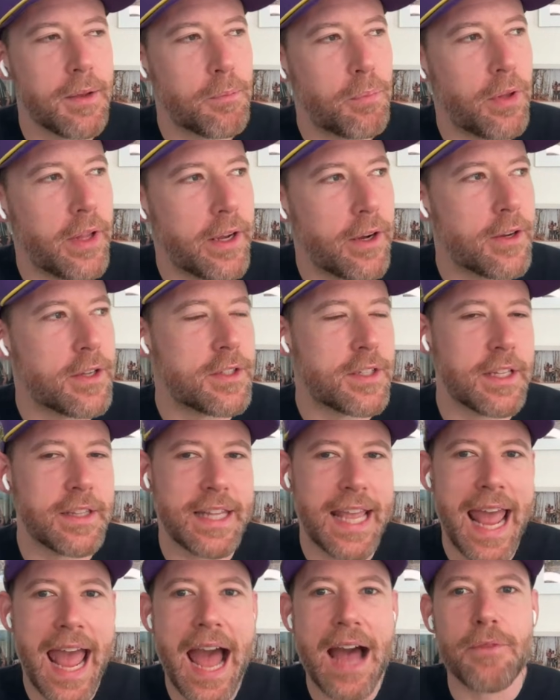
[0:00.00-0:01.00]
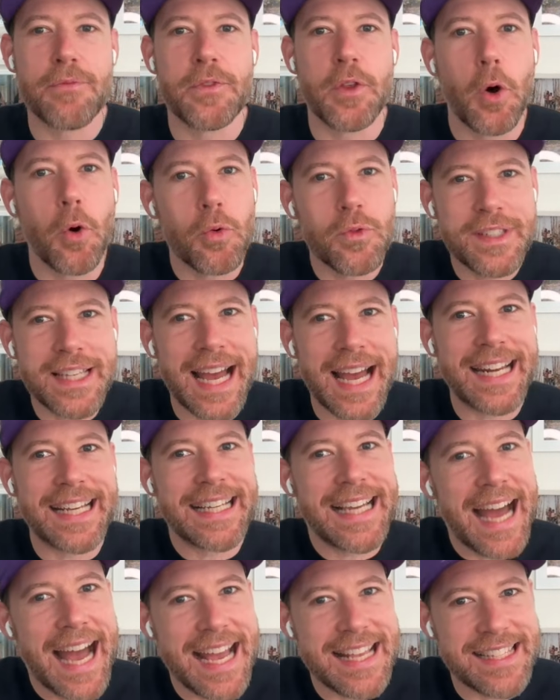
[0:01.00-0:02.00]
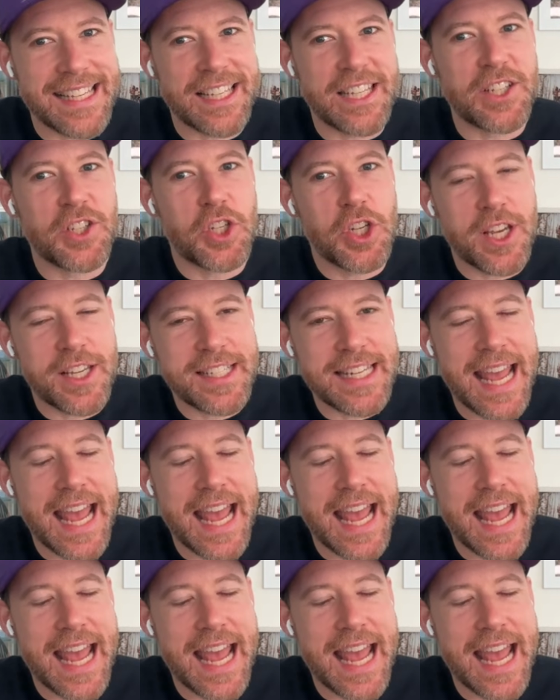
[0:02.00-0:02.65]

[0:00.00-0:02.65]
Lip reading: player, is that they have those kind of guys that could just